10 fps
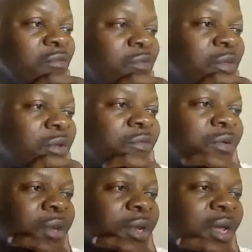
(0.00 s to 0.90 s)
further and
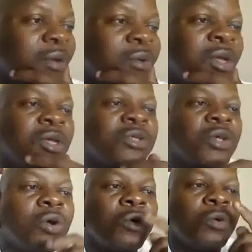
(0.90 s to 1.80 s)
further down.
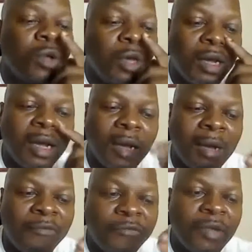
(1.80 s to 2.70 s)
So
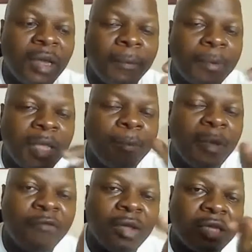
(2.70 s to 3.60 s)
I'm keeping my
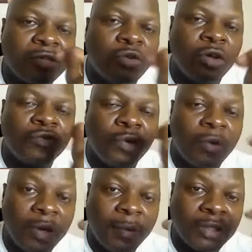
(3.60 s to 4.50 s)
fingers crossed for
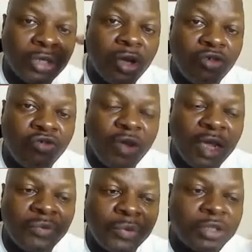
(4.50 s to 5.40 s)
around about
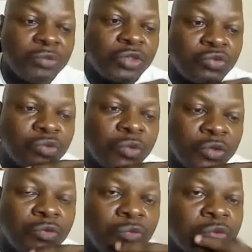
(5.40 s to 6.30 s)
100, which
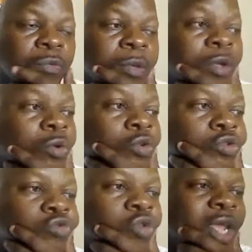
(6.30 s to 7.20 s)
would be a good
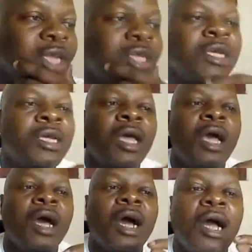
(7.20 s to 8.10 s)
trade.
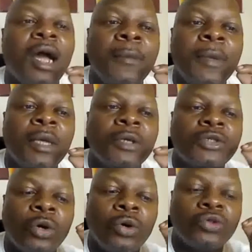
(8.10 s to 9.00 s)

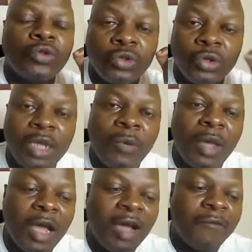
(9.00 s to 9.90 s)
So there we
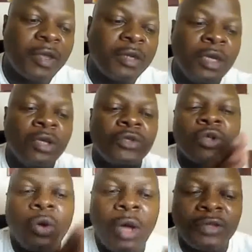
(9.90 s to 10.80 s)
have it.
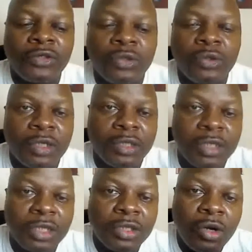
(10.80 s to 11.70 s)
So as soon as
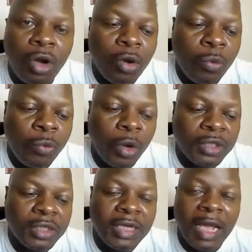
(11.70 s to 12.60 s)
this clock
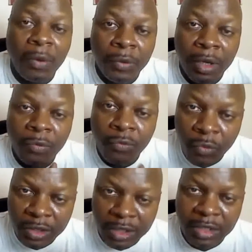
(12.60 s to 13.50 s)
runs down, it
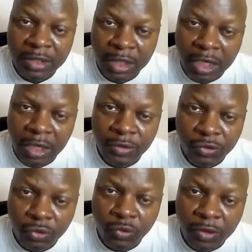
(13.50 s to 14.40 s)
resets again
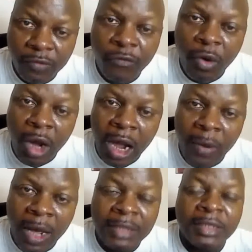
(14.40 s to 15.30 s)
to 24
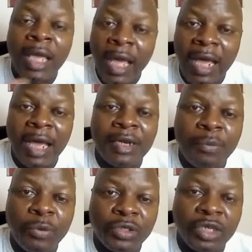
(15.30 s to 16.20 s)
hours, and the
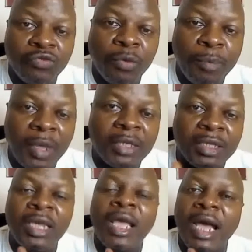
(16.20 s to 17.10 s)
process
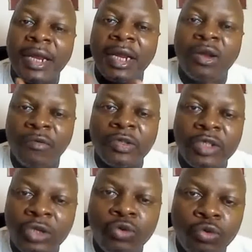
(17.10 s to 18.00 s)
repeats. And then obviously
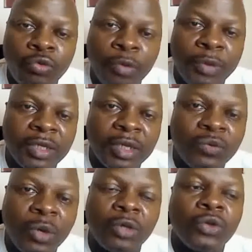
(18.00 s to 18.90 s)
you repeat as
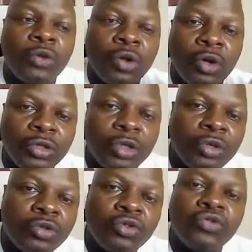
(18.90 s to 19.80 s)
well. So you continue
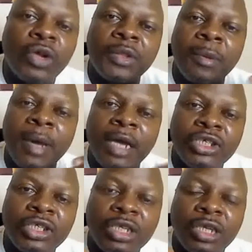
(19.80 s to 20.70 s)
to trade the
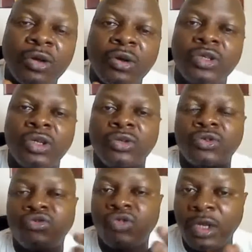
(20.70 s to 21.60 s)
margins, and you continue
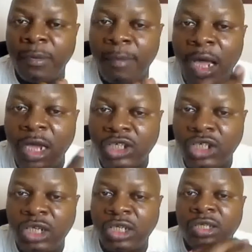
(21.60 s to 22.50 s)
to trade the
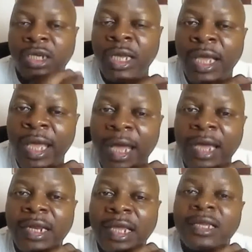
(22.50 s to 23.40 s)
margins,
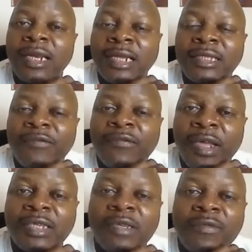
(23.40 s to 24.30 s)
and that
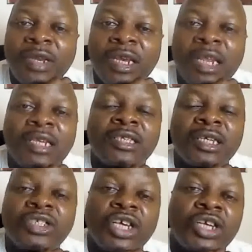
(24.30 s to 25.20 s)
effectively, ladies
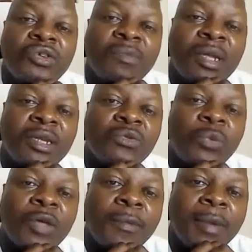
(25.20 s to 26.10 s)
and gentlemen, is
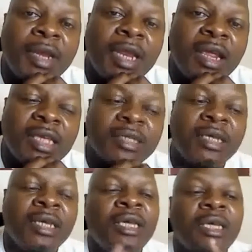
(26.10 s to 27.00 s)
where the money is.
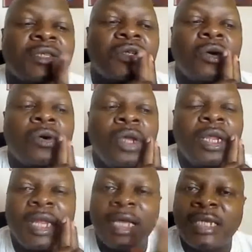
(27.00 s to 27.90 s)
So
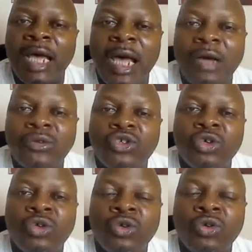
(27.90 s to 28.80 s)
that's how
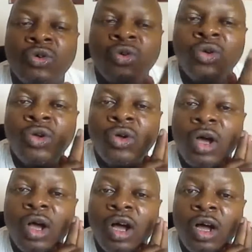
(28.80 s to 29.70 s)
to
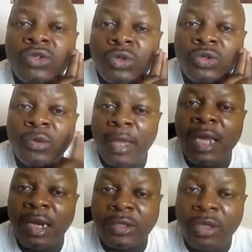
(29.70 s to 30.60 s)

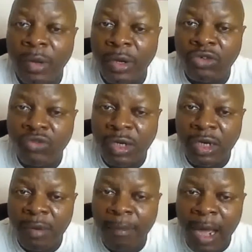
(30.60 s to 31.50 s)
make a lot of money
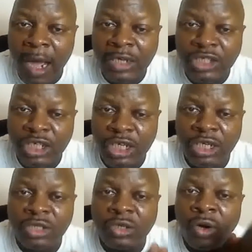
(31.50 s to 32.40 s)
trading the
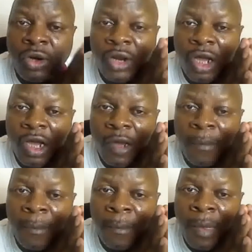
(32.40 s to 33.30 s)
margins
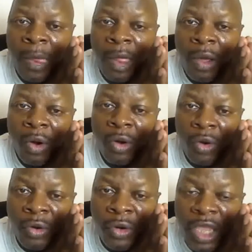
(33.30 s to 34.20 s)
on
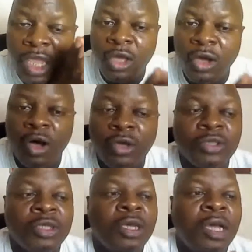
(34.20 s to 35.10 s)
EOS.